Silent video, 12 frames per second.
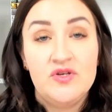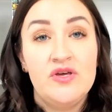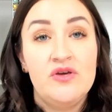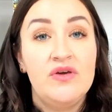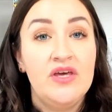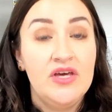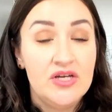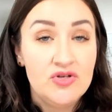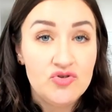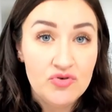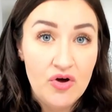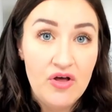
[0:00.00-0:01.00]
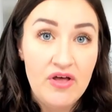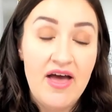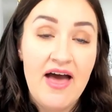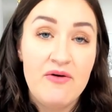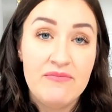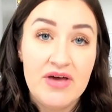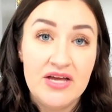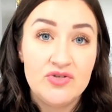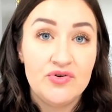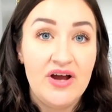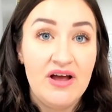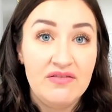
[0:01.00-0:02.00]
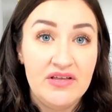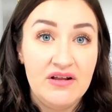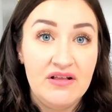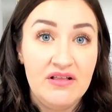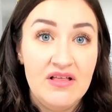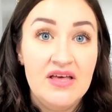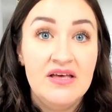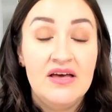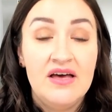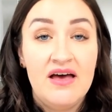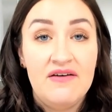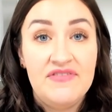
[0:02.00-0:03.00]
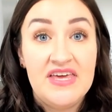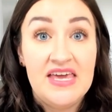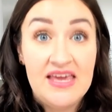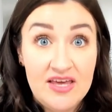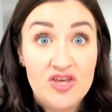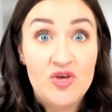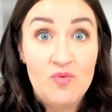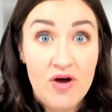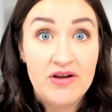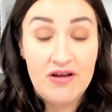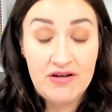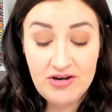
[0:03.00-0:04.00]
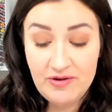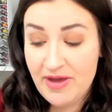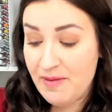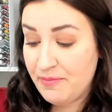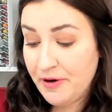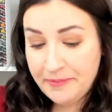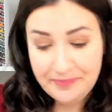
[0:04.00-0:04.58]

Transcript: So you can control how much or how little of the ink you want on your paper.